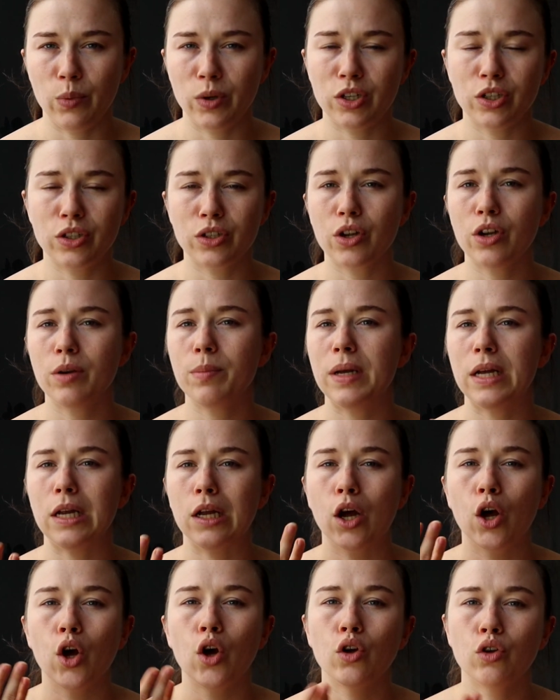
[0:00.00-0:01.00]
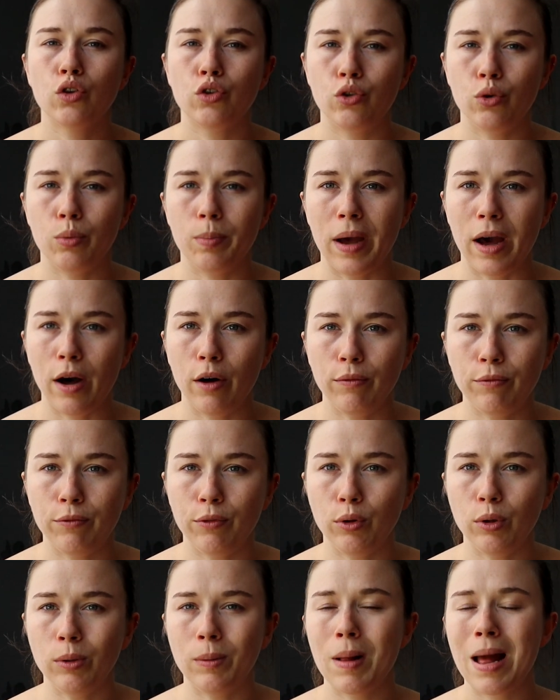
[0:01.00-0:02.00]
which is going to be super
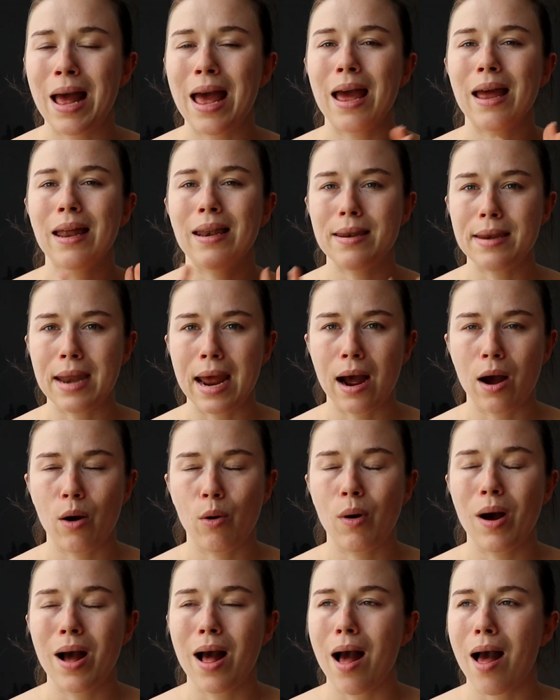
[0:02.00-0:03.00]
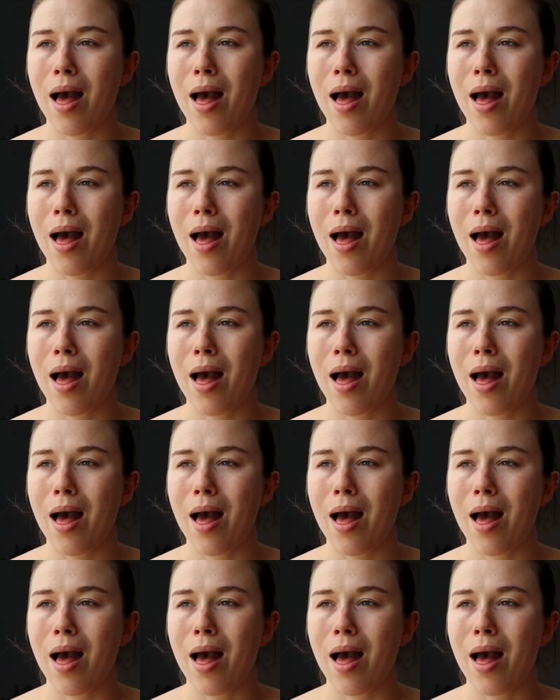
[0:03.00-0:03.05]
helpful. Now